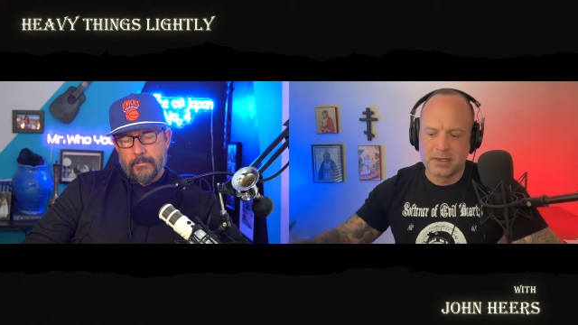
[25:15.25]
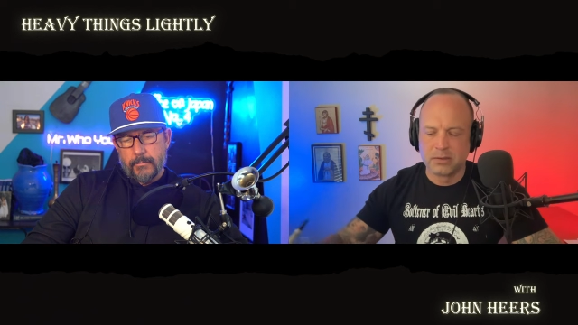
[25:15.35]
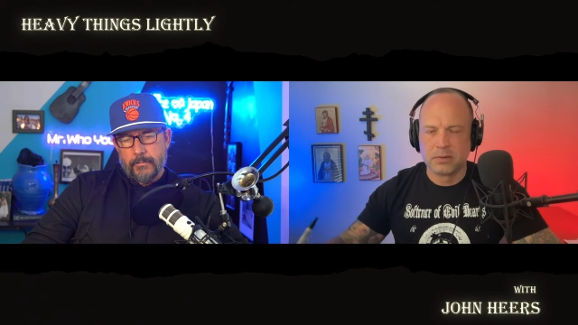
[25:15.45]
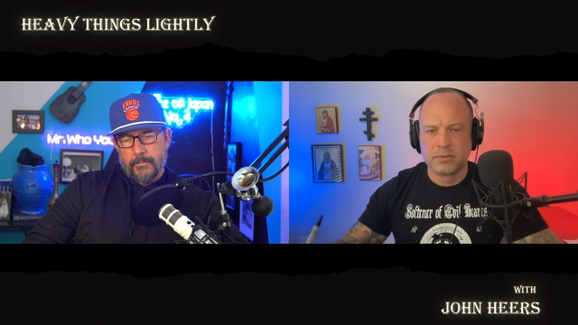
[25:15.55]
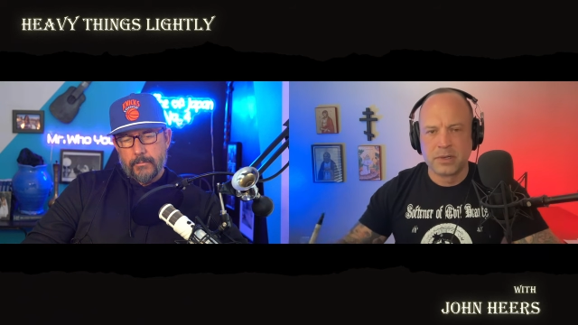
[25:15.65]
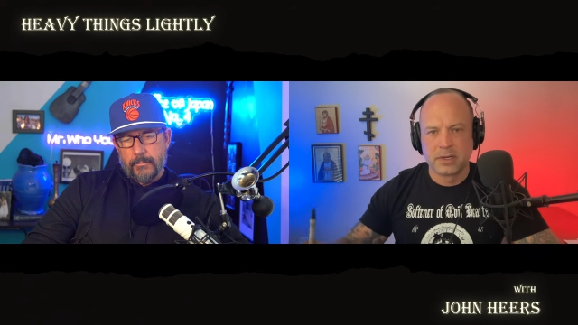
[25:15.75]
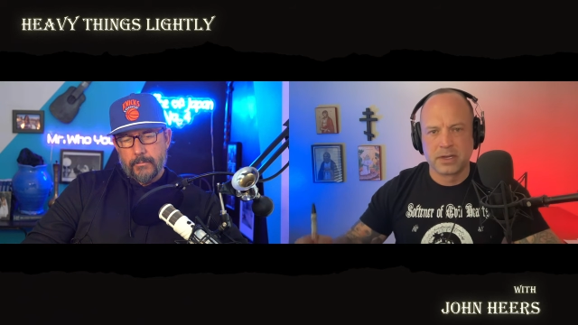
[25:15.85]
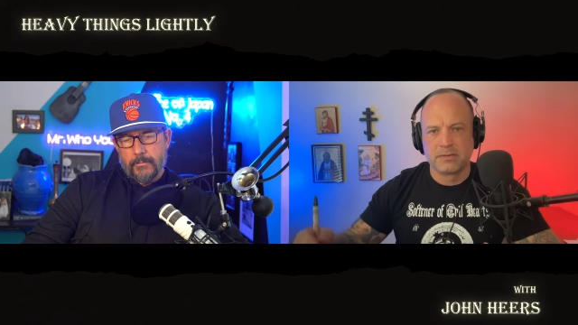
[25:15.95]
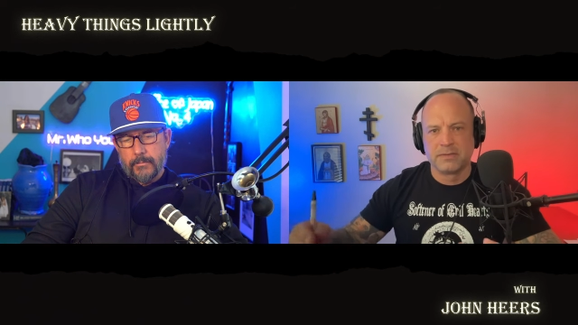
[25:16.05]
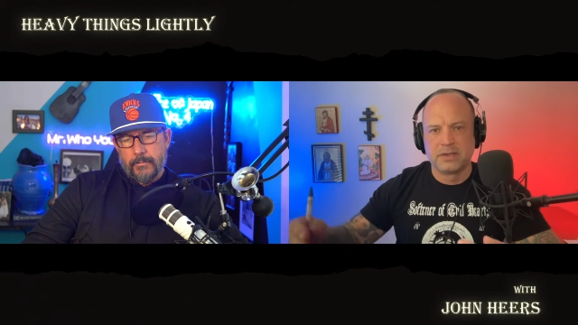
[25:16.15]
Speaker 1: you know,
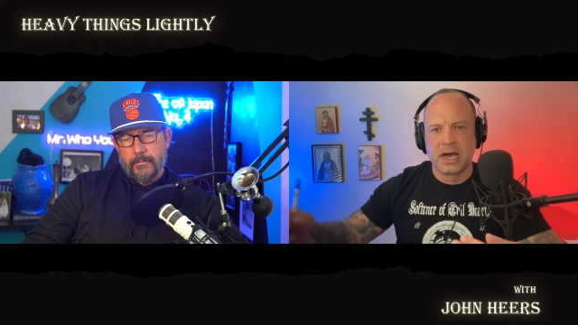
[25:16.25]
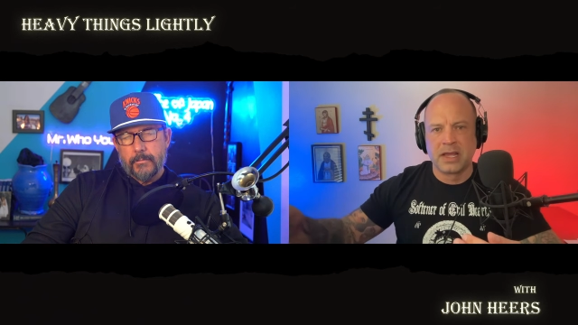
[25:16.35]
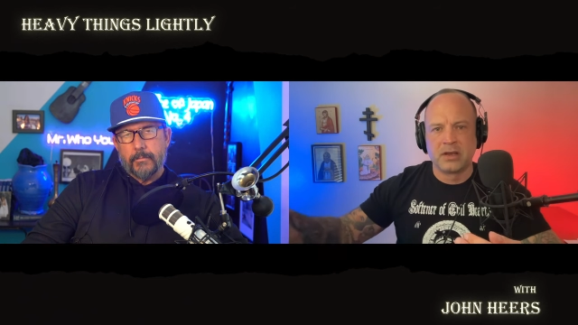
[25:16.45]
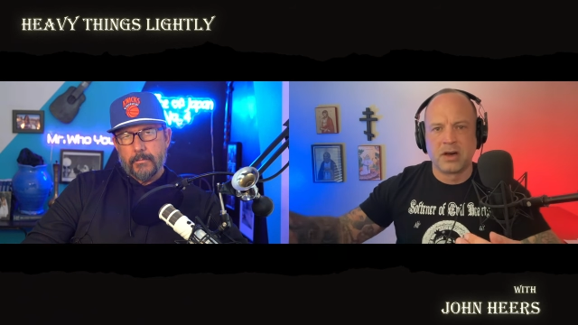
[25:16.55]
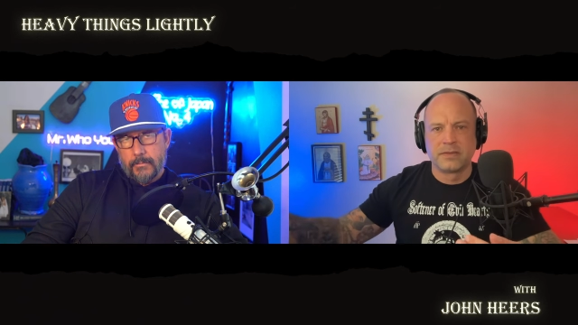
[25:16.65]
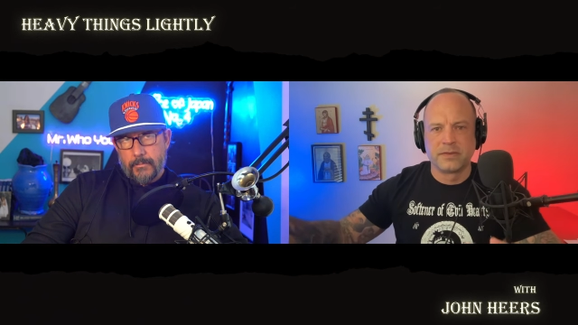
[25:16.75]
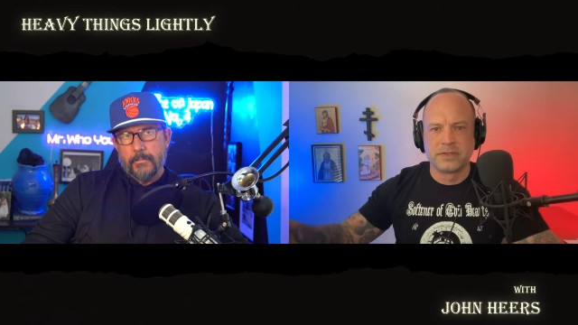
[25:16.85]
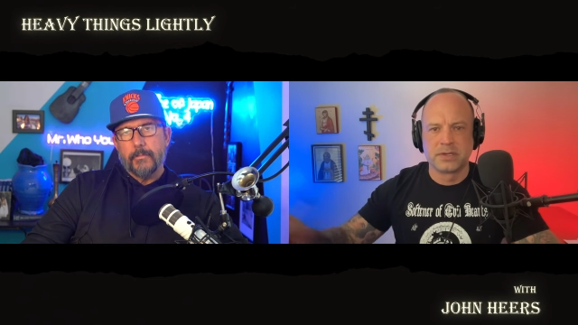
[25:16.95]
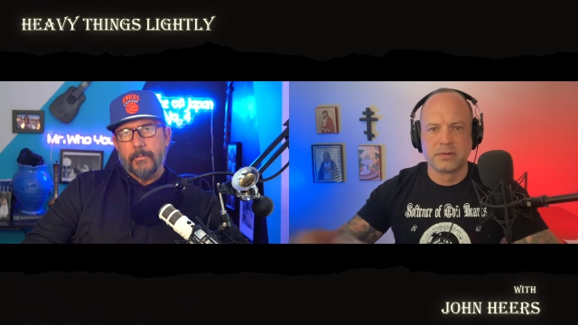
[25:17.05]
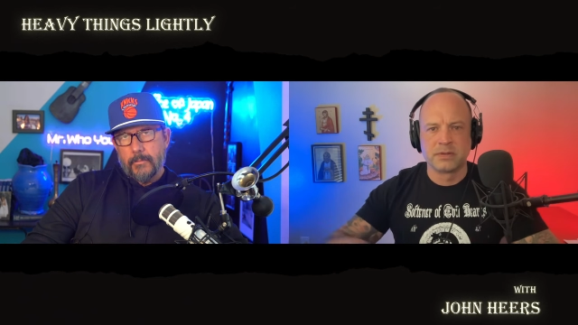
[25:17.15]
kind of dying off
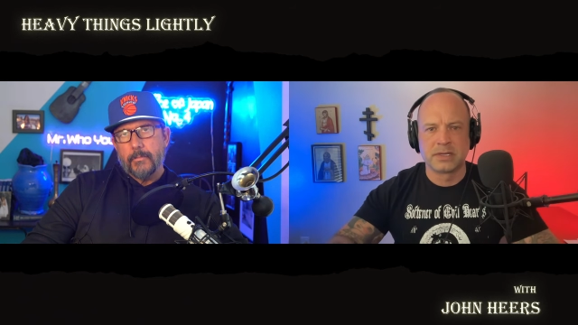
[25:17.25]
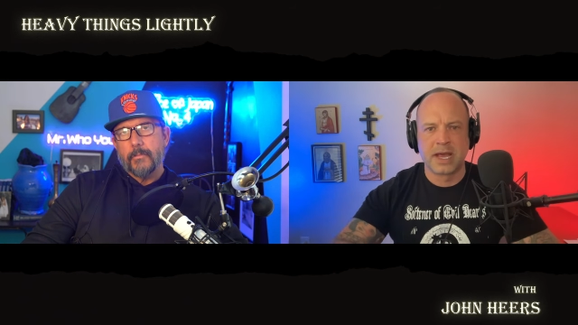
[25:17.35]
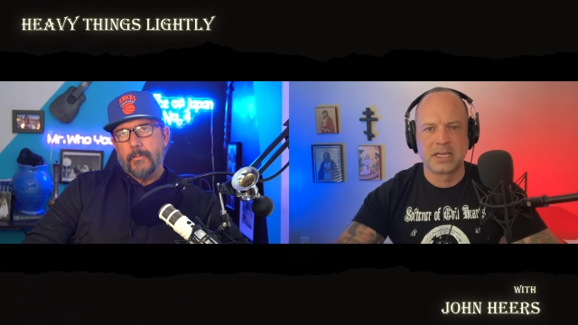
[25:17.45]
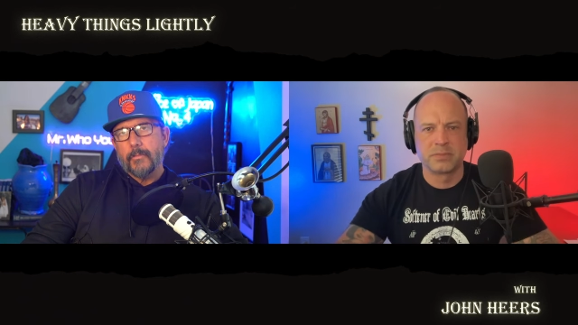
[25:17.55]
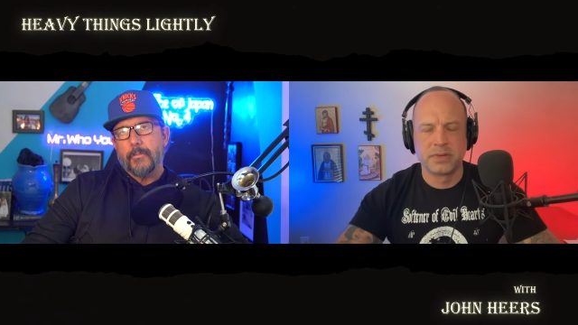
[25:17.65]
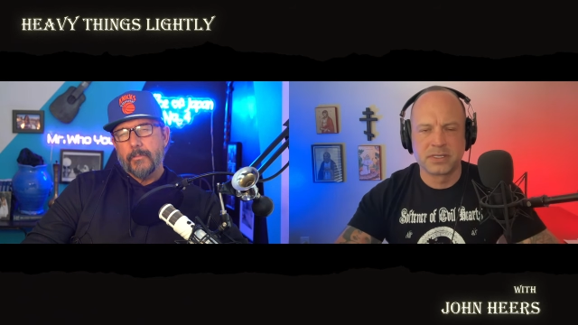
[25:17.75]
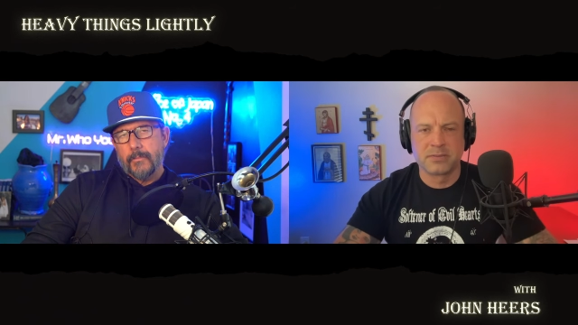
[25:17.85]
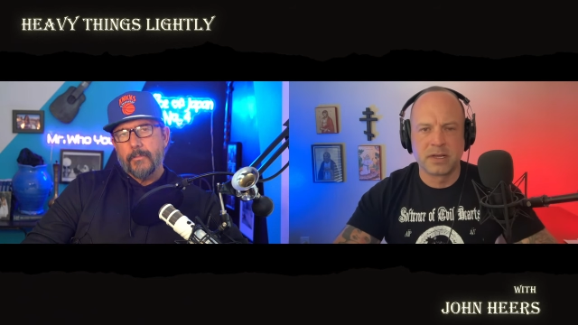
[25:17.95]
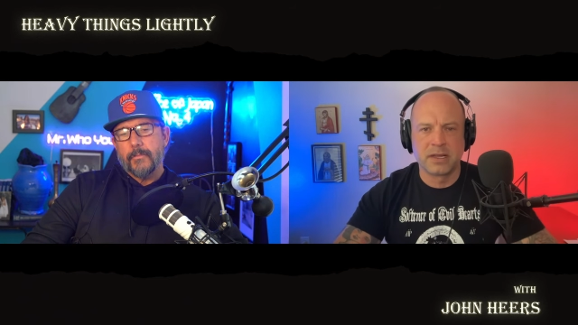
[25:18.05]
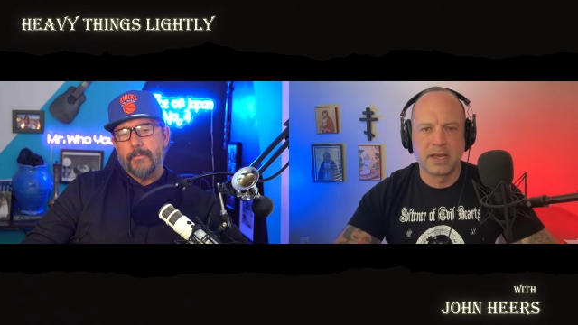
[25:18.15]
of certain aspects
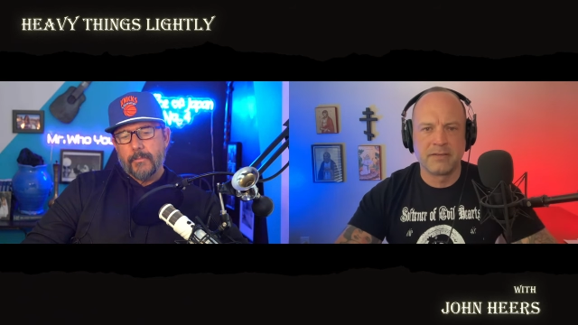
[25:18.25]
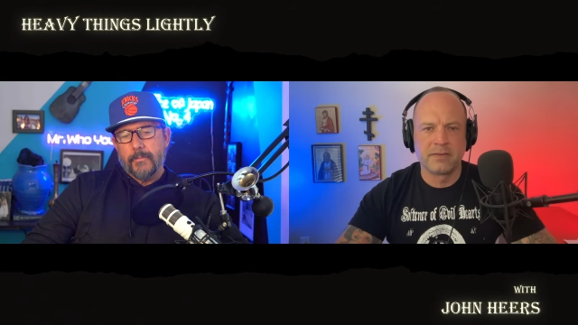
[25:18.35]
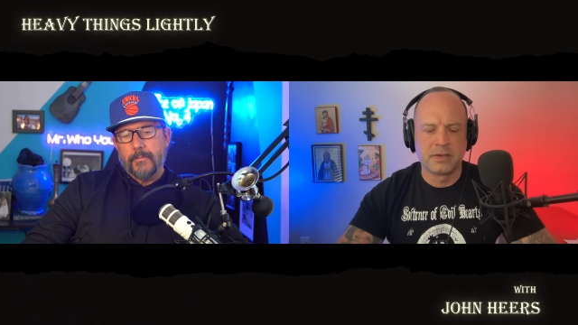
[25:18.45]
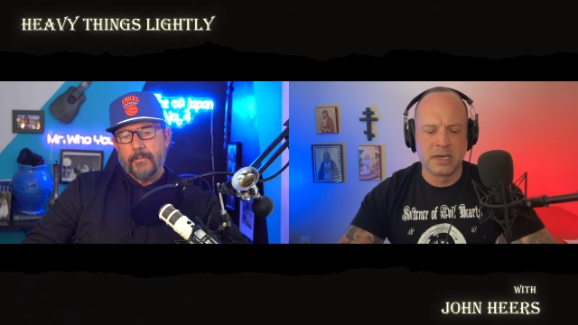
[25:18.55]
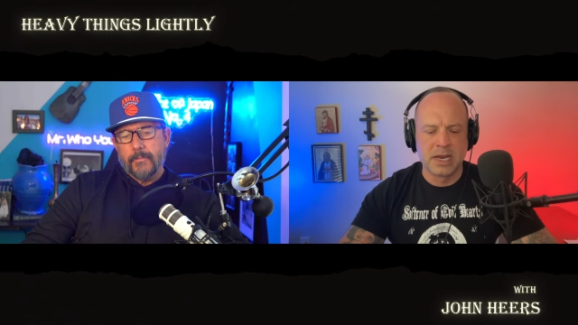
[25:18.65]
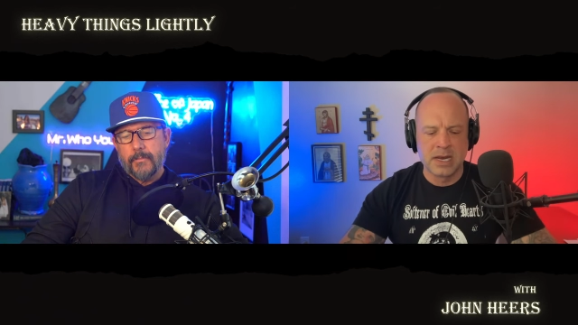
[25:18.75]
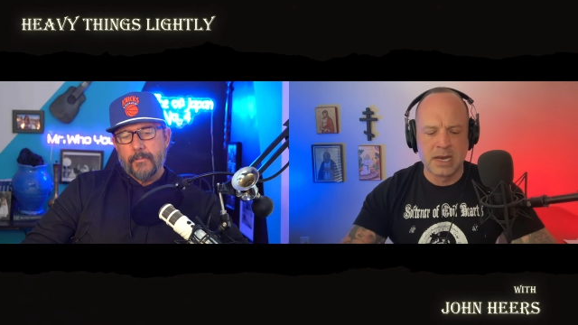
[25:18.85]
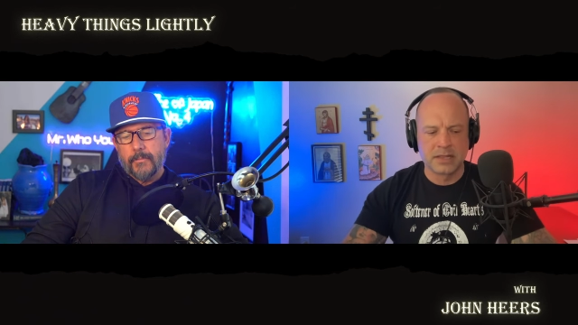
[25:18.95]
of my life. N-